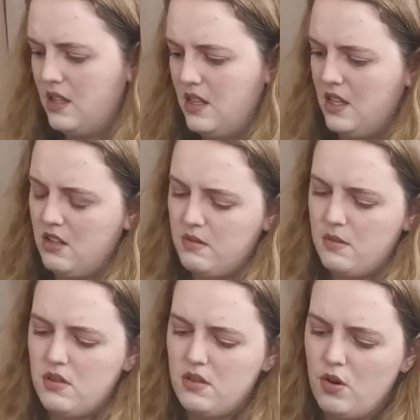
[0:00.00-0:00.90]
and then it
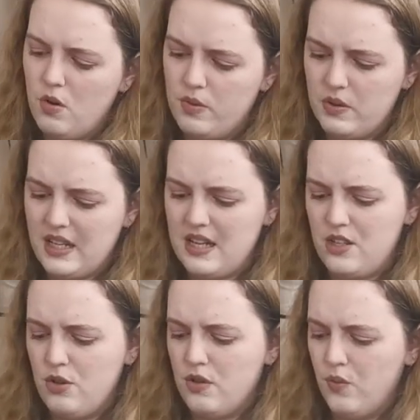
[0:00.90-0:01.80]
comes up to the top, so I
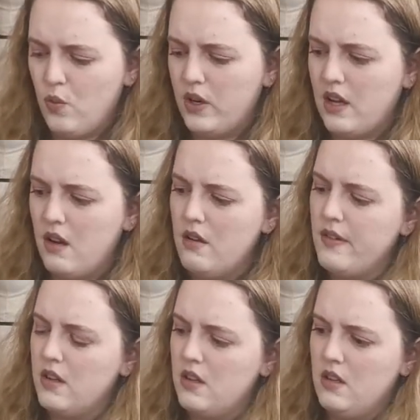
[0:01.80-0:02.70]
guess you could have worn it
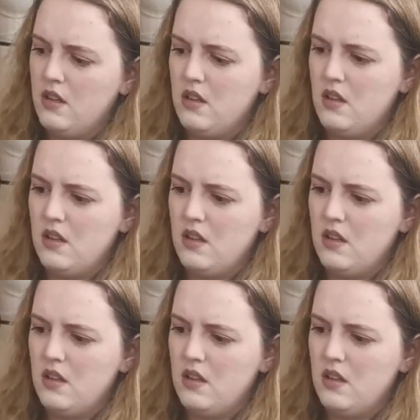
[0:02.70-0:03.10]
over